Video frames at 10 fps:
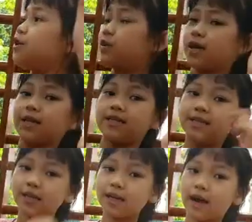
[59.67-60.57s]
you can
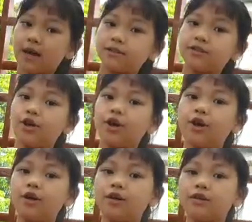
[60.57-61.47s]
sit
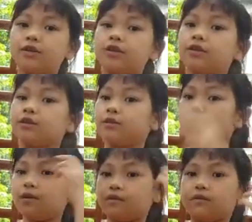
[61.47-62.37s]
under
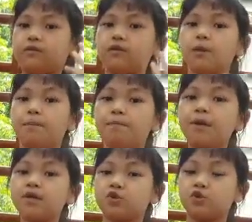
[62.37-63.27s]
the
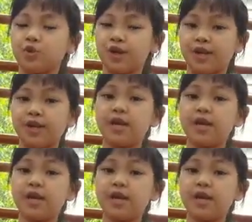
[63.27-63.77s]
big tree.